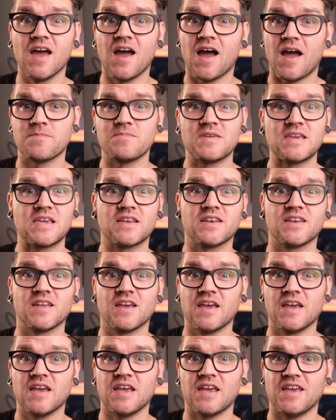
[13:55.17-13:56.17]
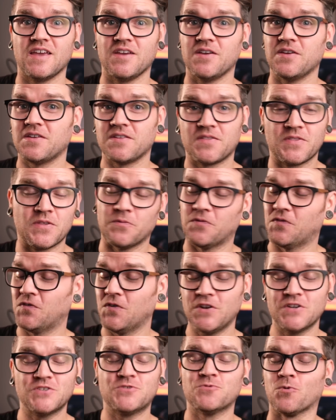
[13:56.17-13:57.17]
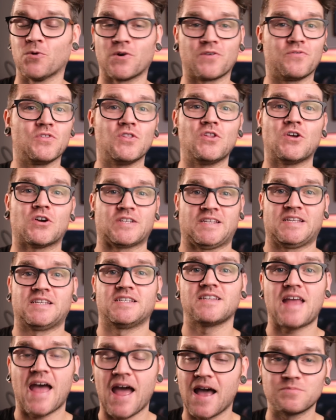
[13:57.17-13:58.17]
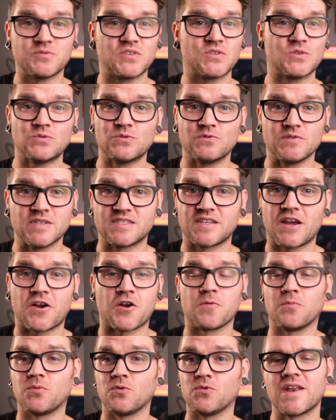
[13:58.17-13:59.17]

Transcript: I mean, the footage would have looked absolutely terrible.